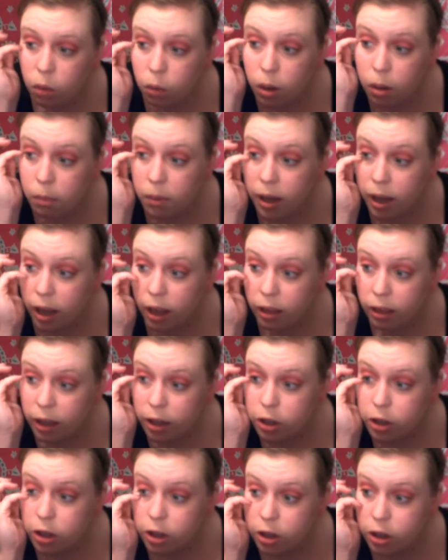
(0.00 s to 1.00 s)
One of my
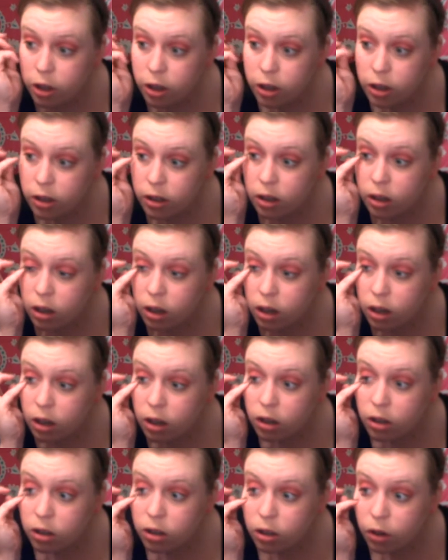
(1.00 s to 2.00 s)
eyelashes just
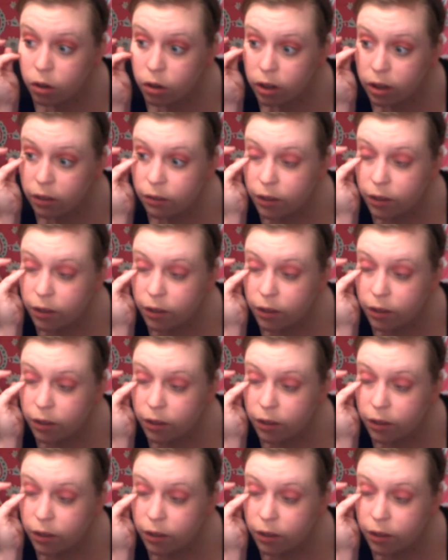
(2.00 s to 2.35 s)
totally